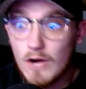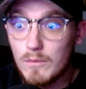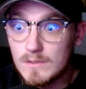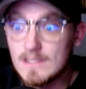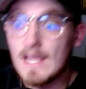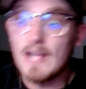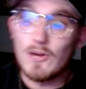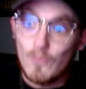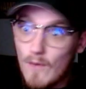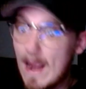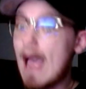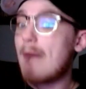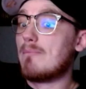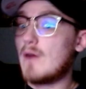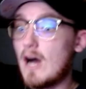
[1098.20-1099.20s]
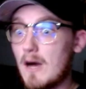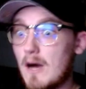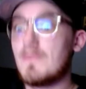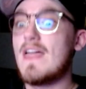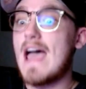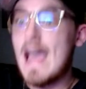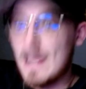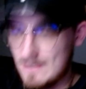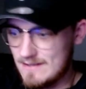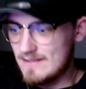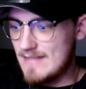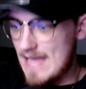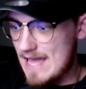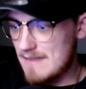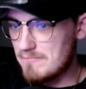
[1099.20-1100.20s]
would like wrap up
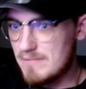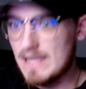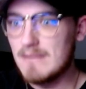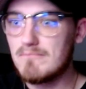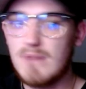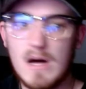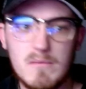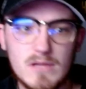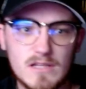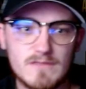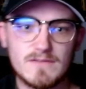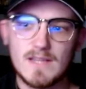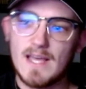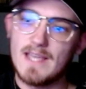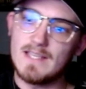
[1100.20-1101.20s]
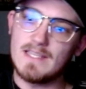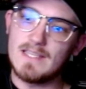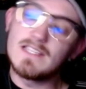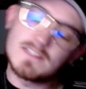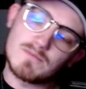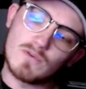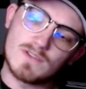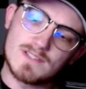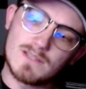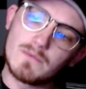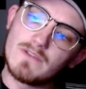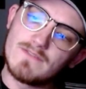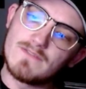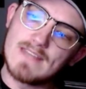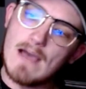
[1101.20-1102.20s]
that big bubble of like esports that
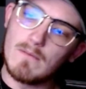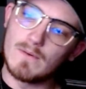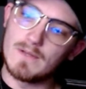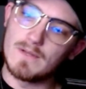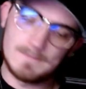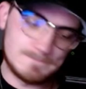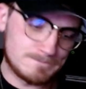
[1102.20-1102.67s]
we've dabbled in.